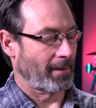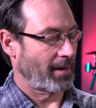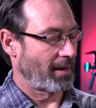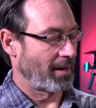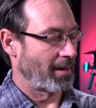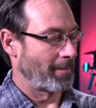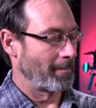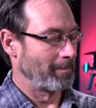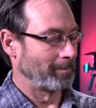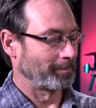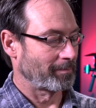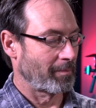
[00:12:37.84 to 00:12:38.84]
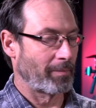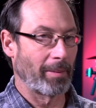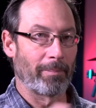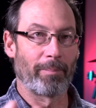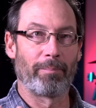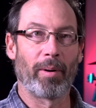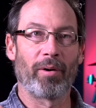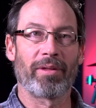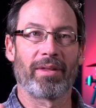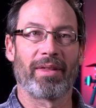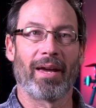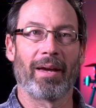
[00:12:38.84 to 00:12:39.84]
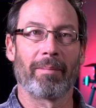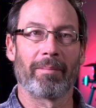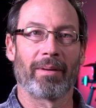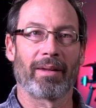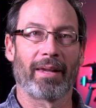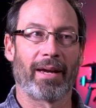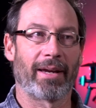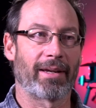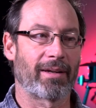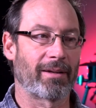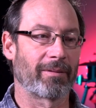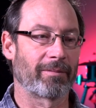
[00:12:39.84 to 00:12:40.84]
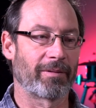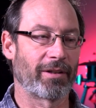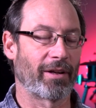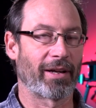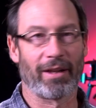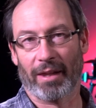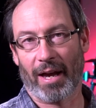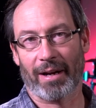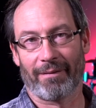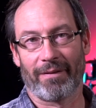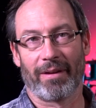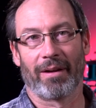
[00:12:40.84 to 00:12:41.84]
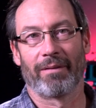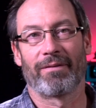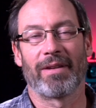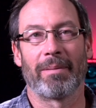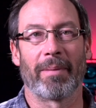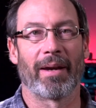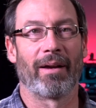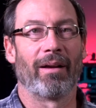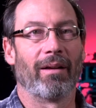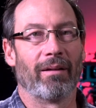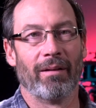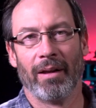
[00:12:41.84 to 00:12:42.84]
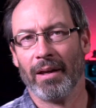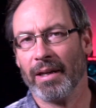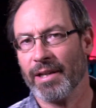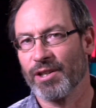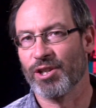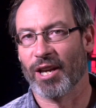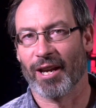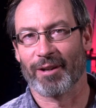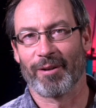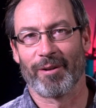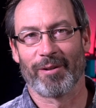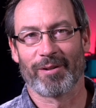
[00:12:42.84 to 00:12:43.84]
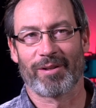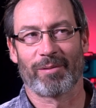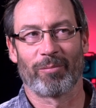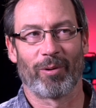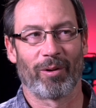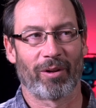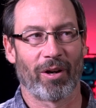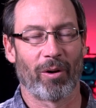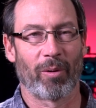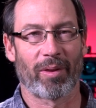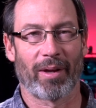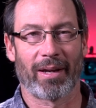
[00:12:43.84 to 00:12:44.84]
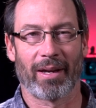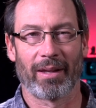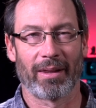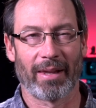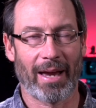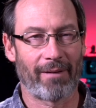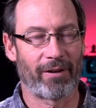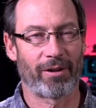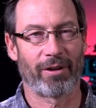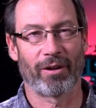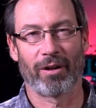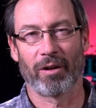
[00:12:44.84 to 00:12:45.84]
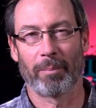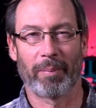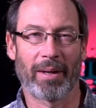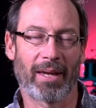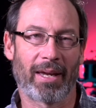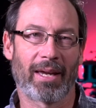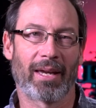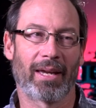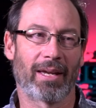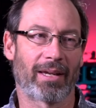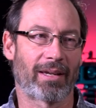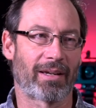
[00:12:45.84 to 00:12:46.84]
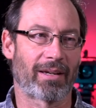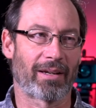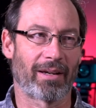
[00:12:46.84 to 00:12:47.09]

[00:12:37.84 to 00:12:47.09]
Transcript: But both of them, like, you know, like a lot of the female channels will go with like a lavender, pink.